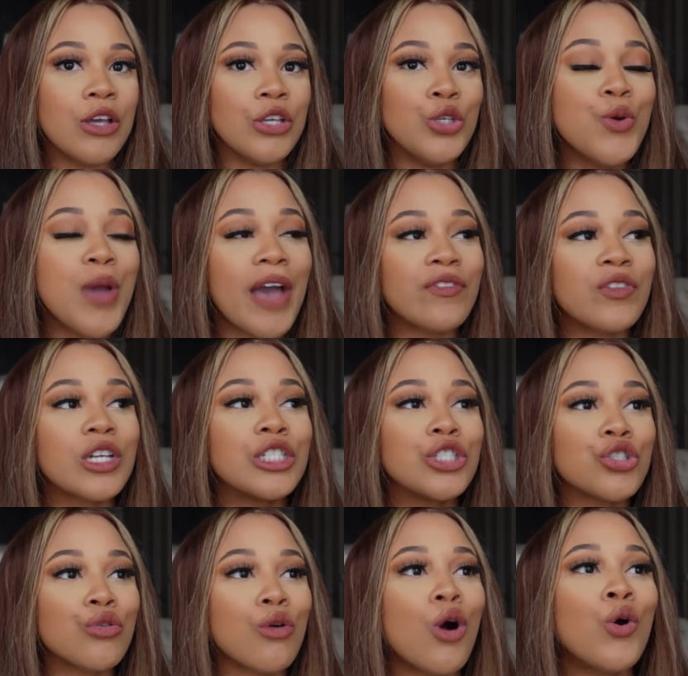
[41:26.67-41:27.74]
You have to
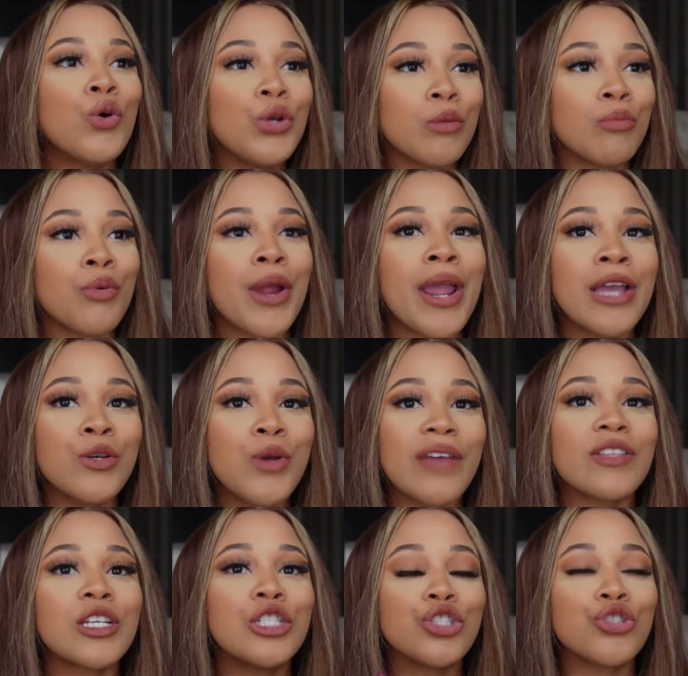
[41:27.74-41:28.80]
control your brand. You
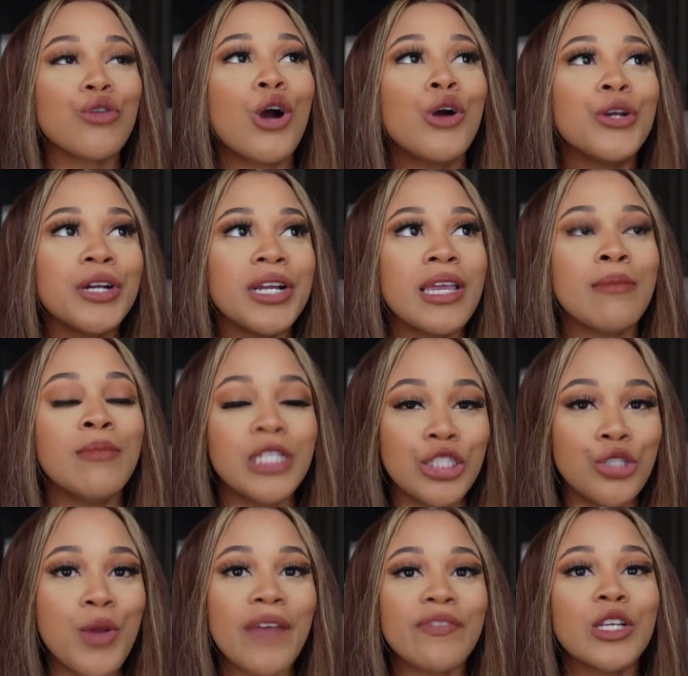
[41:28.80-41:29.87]
have to control your
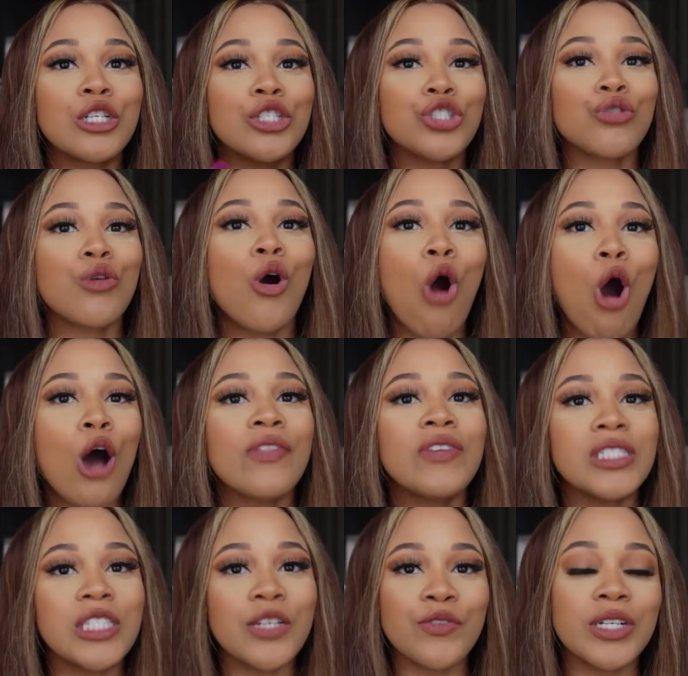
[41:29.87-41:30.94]
image. You have to control all
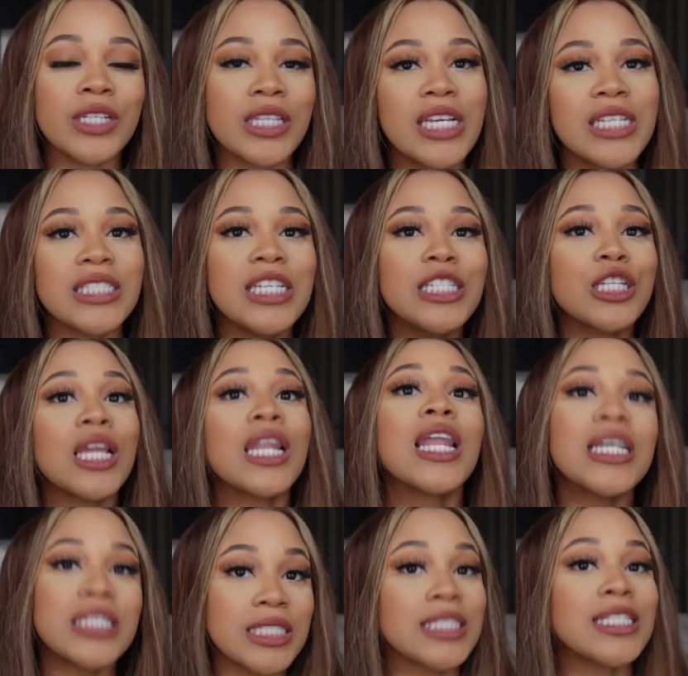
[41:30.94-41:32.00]
these different things. These are
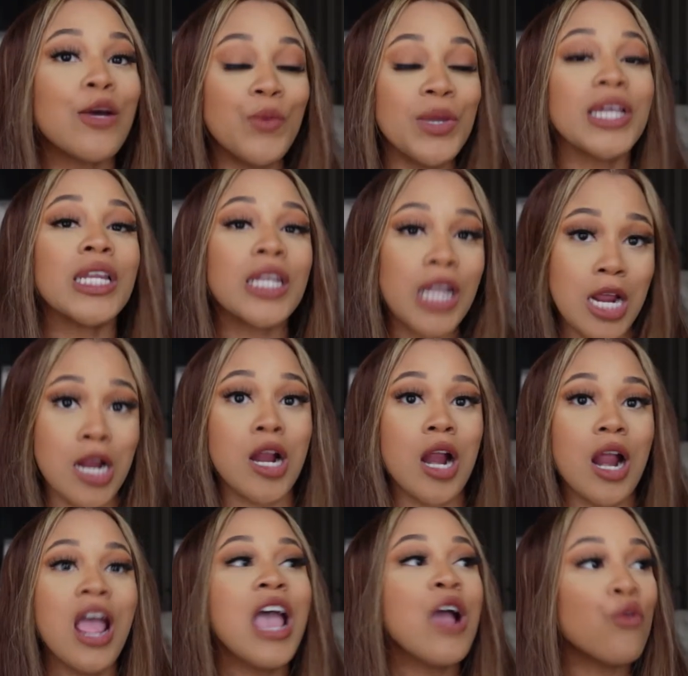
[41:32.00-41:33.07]
lessons that we can learn.